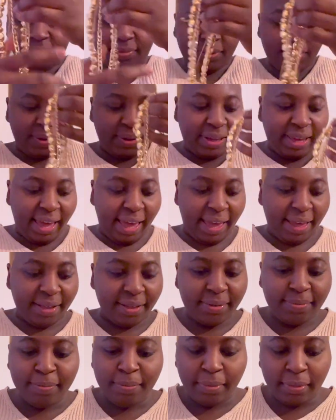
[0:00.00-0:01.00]
Okay.
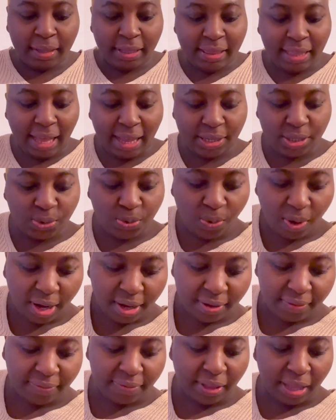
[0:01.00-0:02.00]
That's
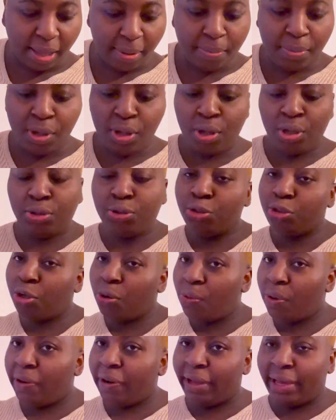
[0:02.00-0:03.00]
one of them.
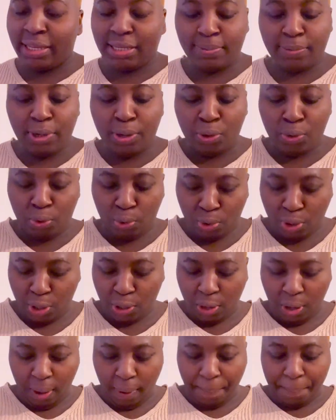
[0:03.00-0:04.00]
Don't worry, guys. I'm going to hook
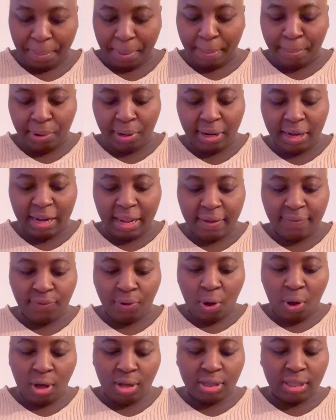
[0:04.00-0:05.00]
you up. I'm going to leave
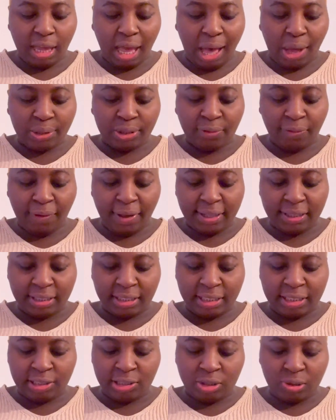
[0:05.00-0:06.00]
all the outfits
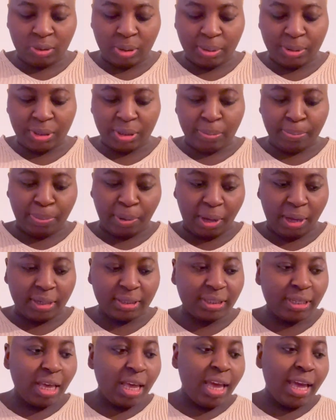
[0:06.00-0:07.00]
in the description
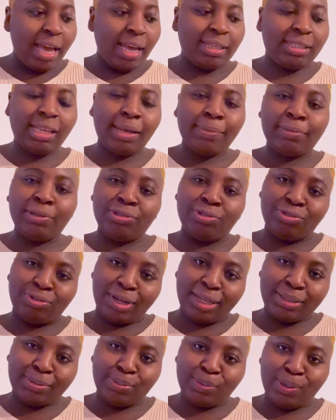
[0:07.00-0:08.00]
box. Except the
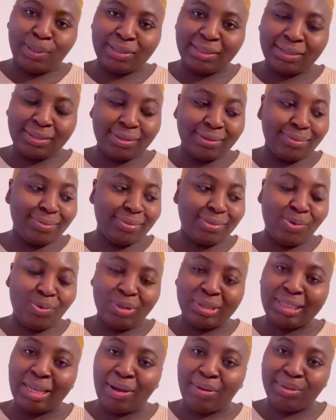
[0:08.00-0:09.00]
dress because it
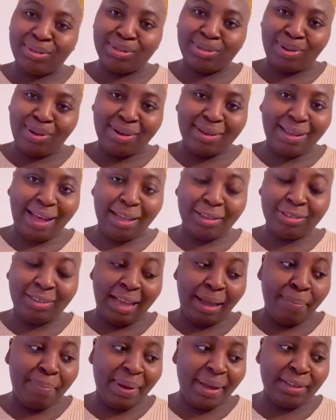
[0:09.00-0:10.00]
was out of stock. I
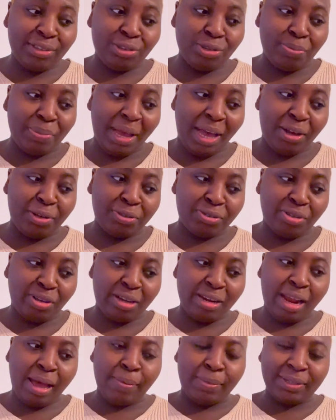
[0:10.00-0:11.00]
bet it should be out of
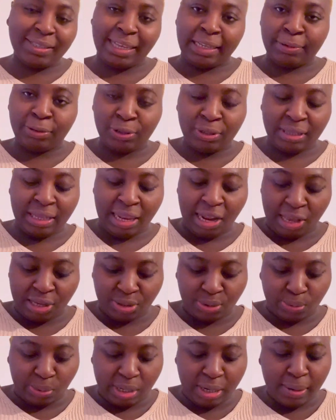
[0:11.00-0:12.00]
stock now because I took the
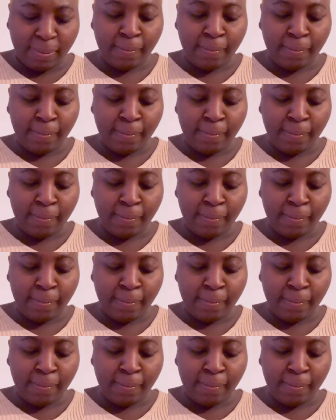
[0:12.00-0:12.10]
last one.